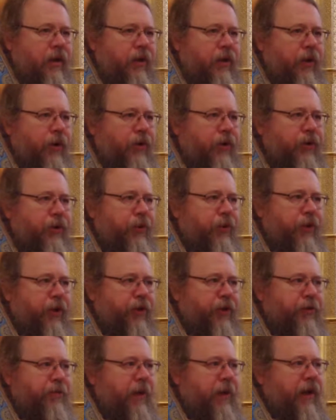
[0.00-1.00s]
those who
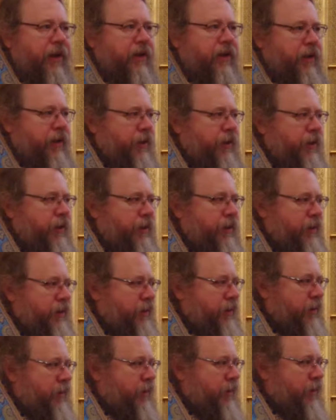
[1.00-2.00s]
expected
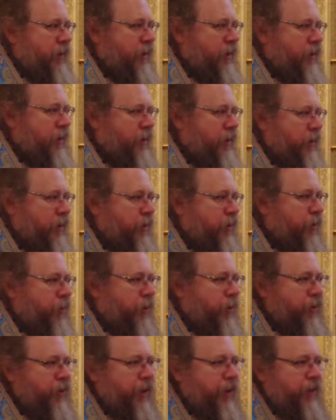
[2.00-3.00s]
to
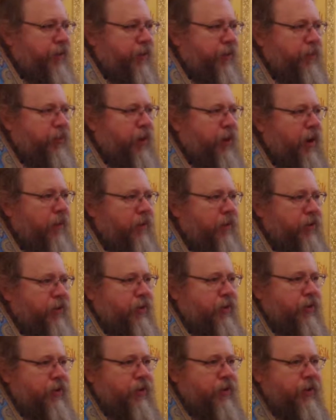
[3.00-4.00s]
receive the
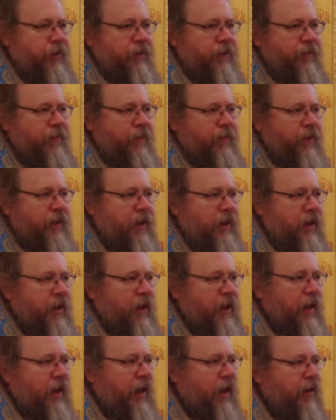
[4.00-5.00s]
promises
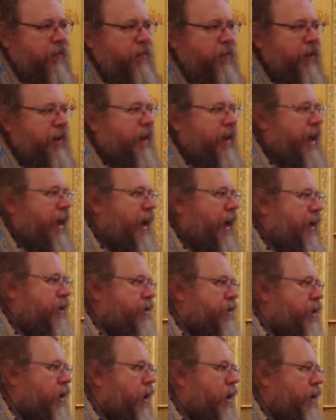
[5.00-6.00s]
have been
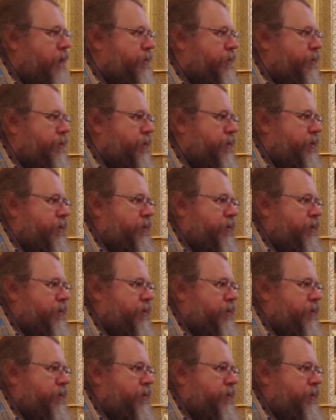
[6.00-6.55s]
cast off.